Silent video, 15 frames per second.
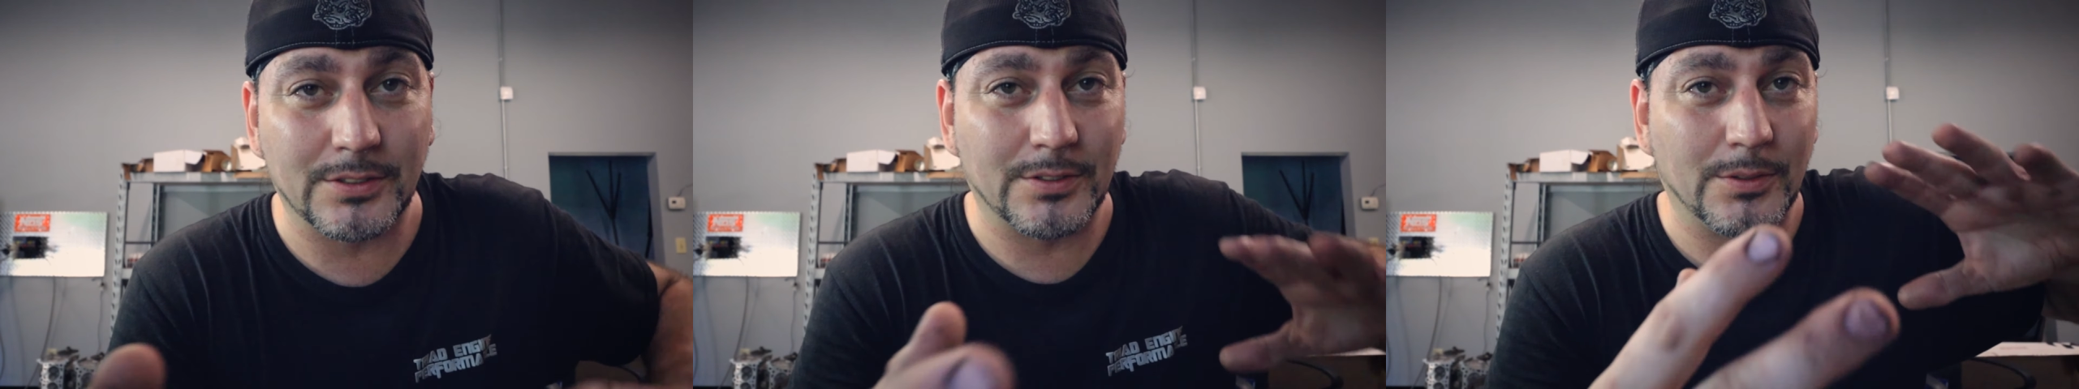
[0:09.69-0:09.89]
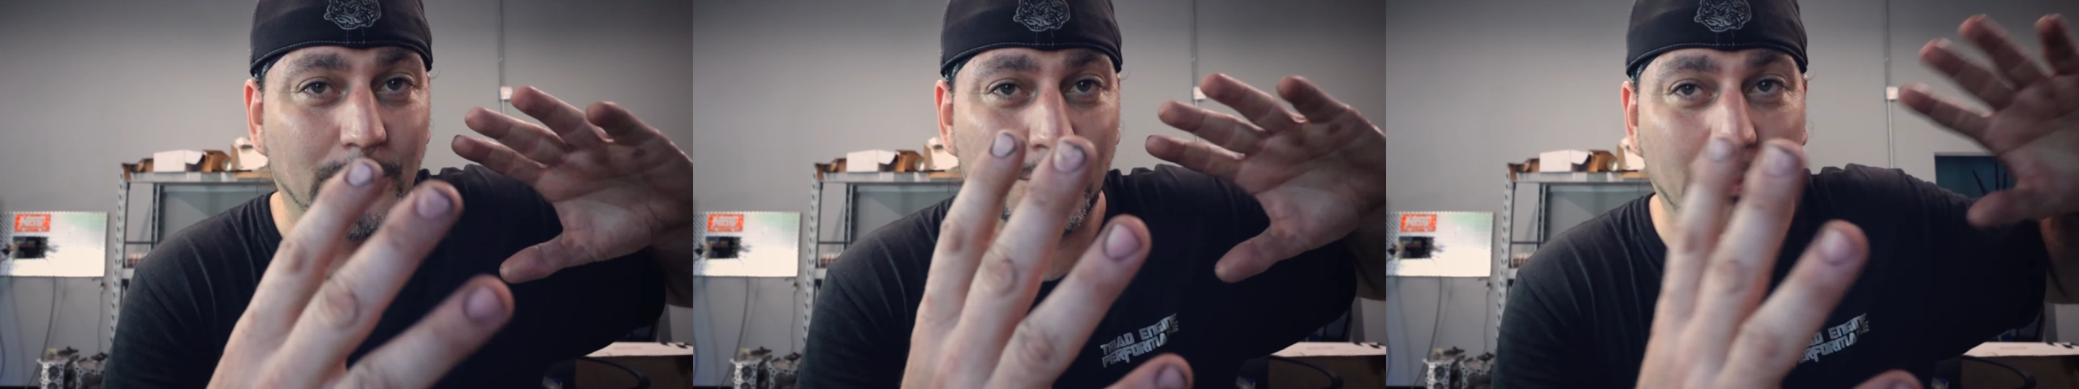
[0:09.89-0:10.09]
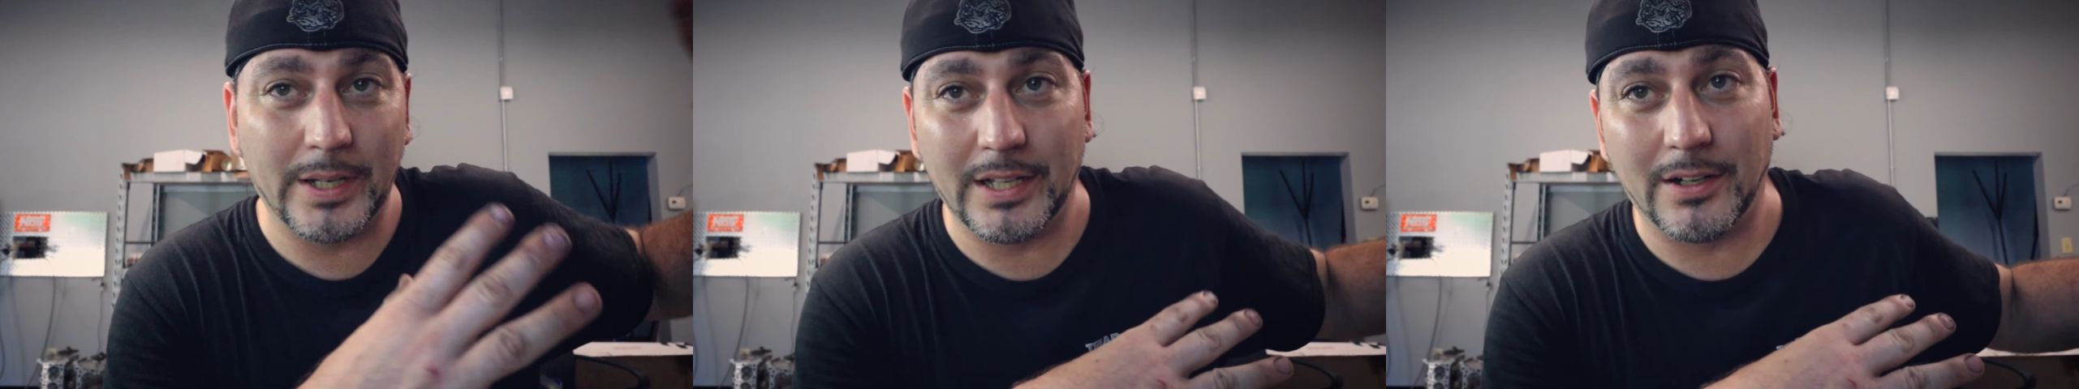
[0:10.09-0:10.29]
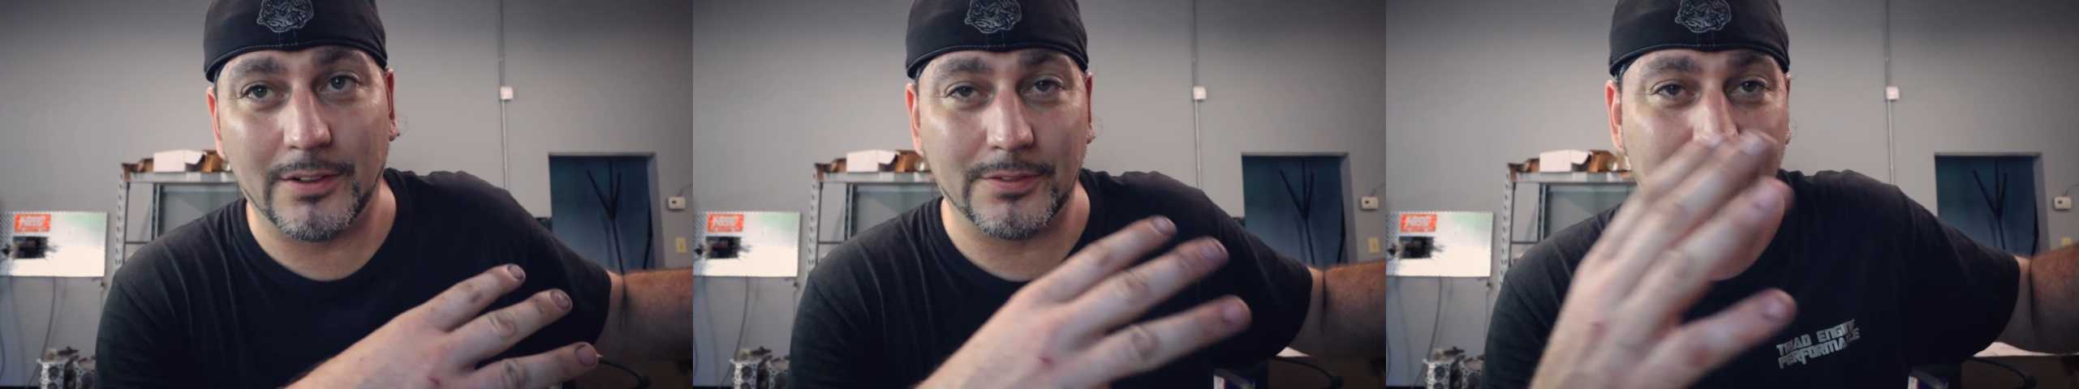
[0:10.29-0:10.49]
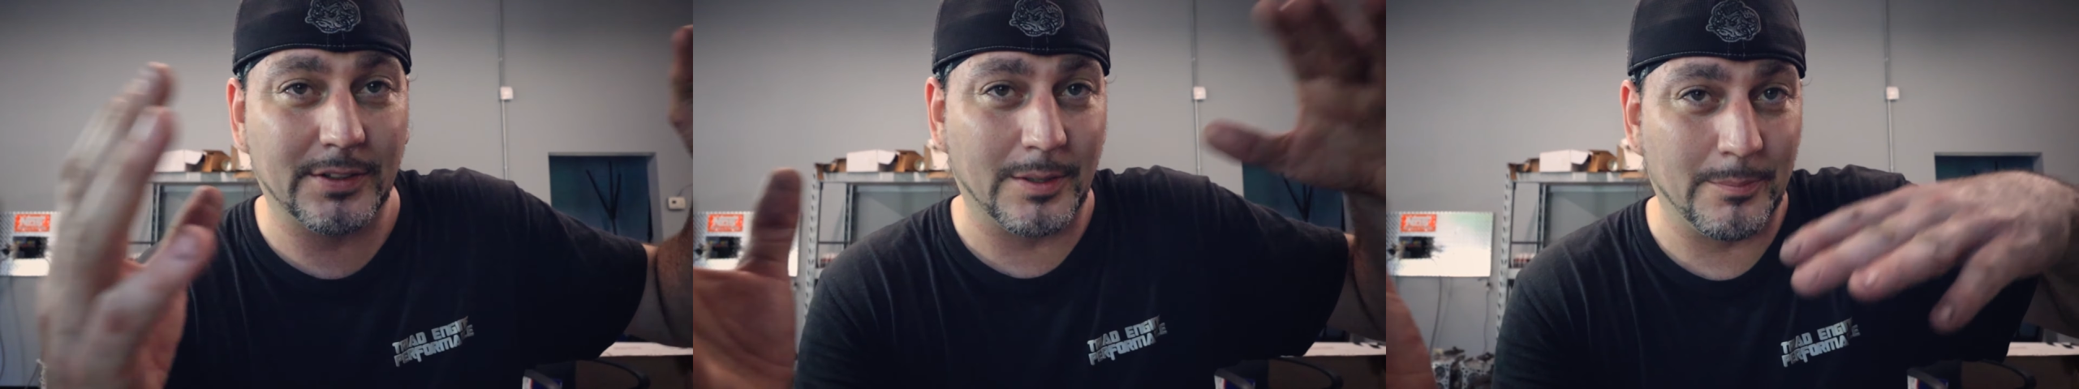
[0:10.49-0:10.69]
are way
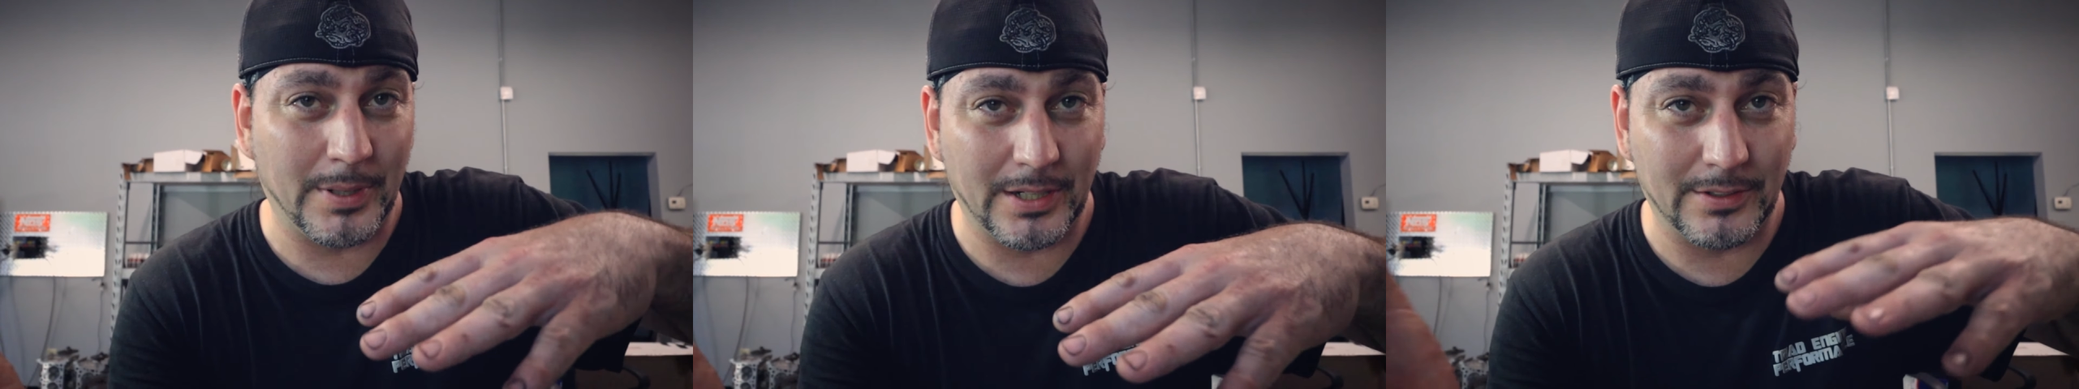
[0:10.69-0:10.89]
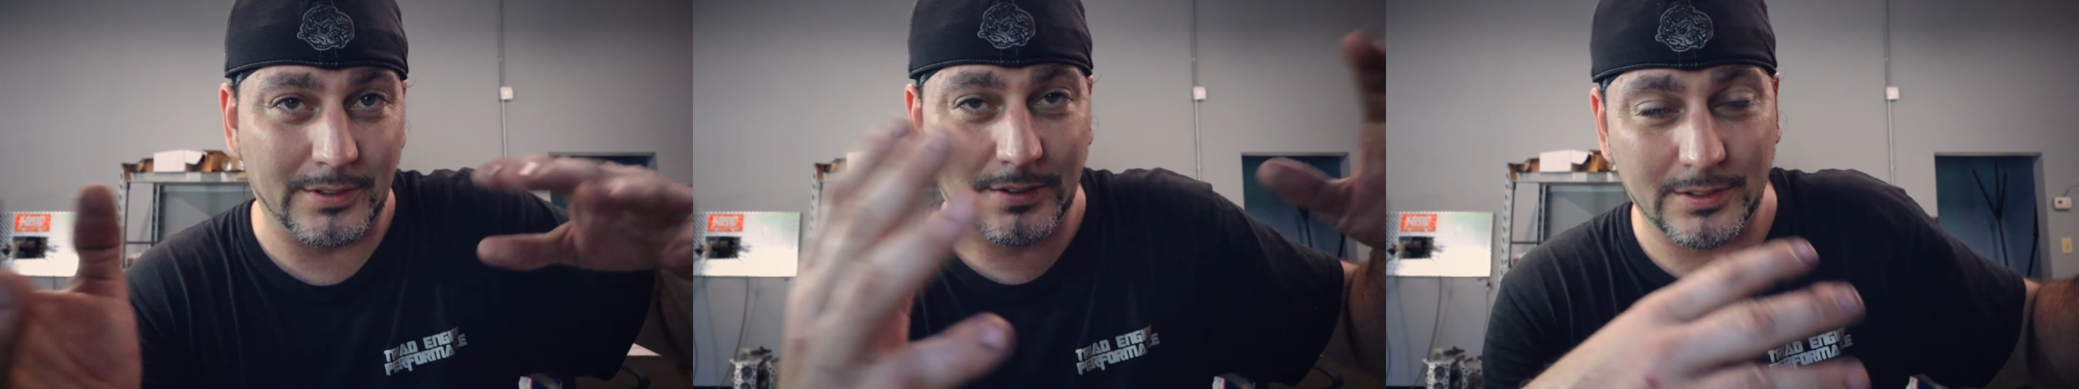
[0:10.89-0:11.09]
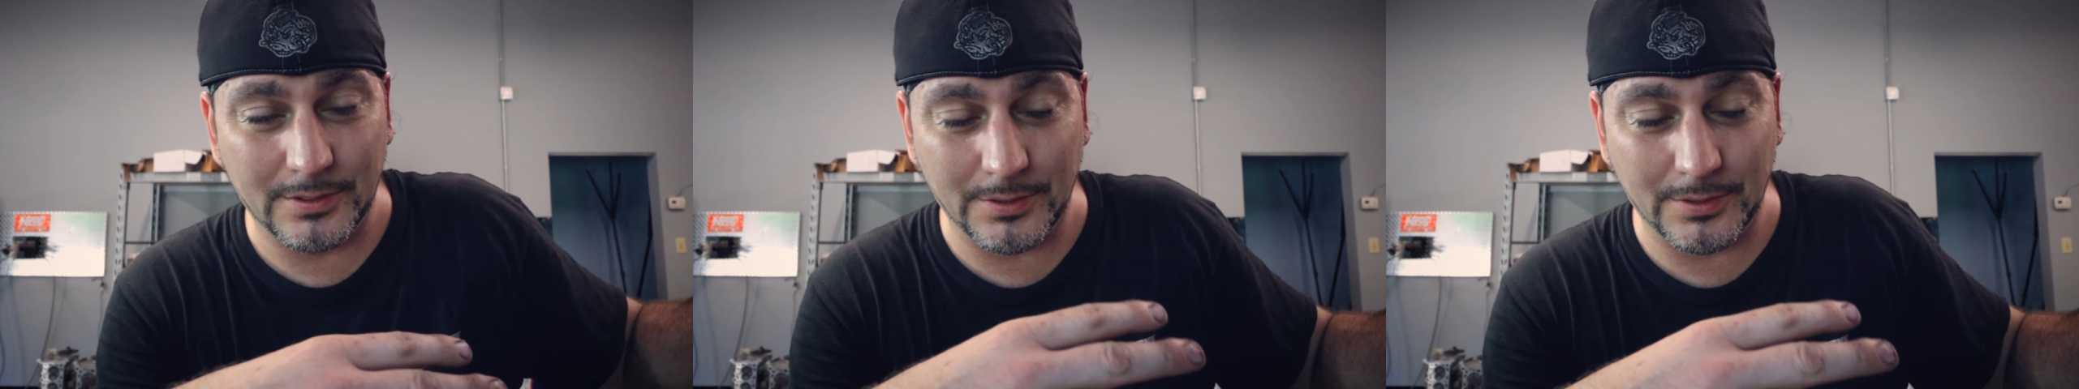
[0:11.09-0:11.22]
off compared